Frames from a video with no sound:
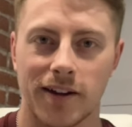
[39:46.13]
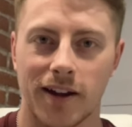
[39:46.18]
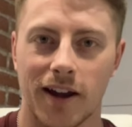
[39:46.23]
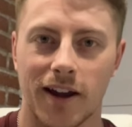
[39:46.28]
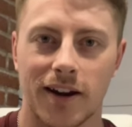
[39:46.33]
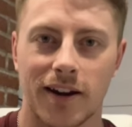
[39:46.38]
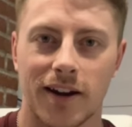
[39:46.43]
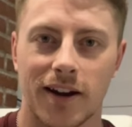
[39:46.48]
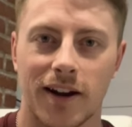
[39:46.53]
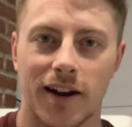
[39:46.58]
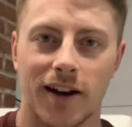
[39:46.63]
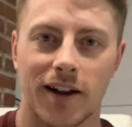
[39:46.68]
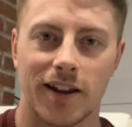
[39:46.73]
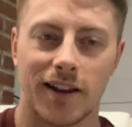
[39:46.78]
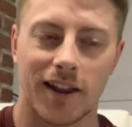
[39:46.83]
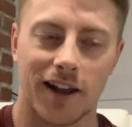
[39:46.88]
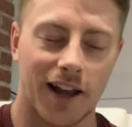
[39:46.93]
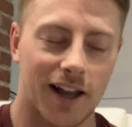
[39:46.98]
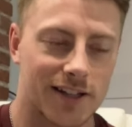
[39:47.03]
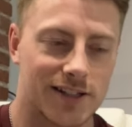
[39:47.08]
And uh,
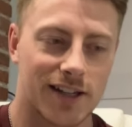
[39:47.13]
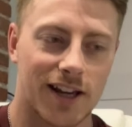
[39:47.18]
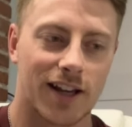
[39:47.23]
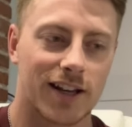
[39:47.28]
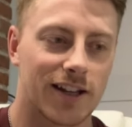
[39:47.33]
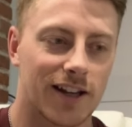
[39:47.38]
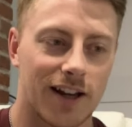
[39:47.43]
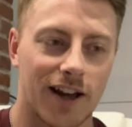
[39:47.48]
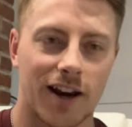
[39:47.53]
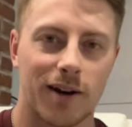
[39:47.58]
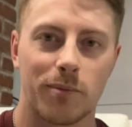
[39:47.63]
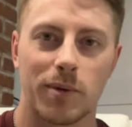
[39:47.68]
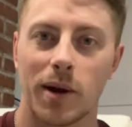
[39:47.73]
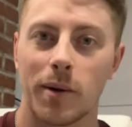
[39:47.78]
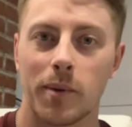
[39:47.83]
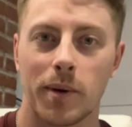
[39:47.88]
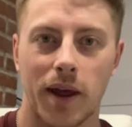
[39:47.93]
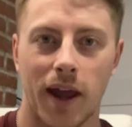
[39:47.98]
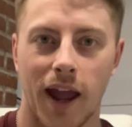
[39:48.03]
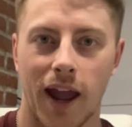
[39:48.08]
like I said, you got to be
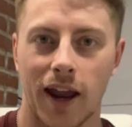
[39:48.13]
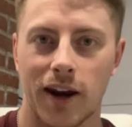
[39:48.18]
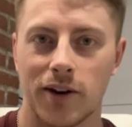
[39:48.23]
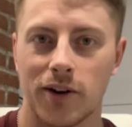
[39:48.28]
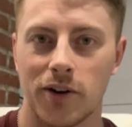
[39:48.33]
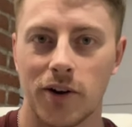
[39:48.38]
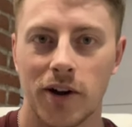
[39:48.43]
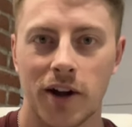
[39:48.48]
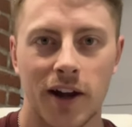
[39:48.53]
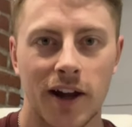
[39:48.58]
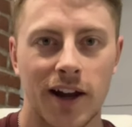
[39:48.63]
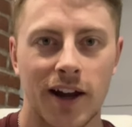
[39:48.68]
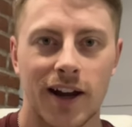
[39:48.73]
able to handle